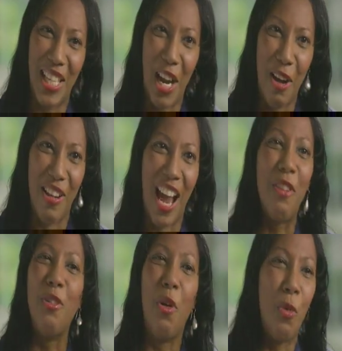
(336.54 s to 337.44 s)
Terry, I
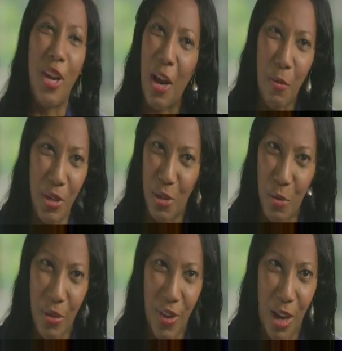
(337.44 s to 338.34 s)
don't know what I would do
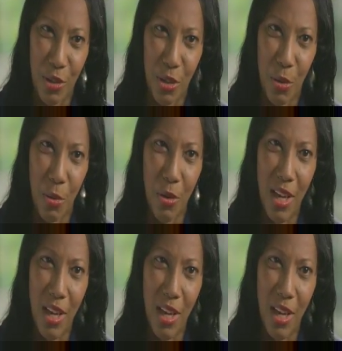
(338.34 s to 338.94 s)
without you.